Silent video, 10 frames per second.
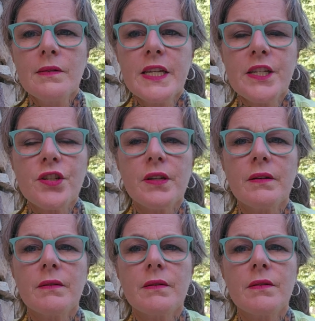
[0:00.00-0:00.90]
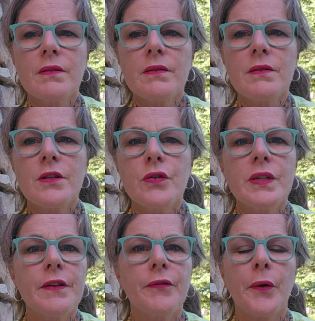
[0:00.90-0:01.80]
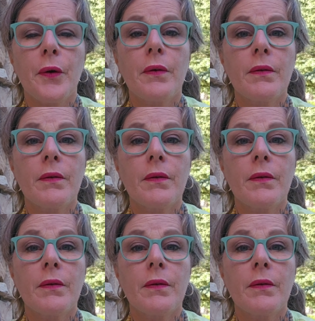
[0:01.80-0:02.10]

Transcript: teach it to a different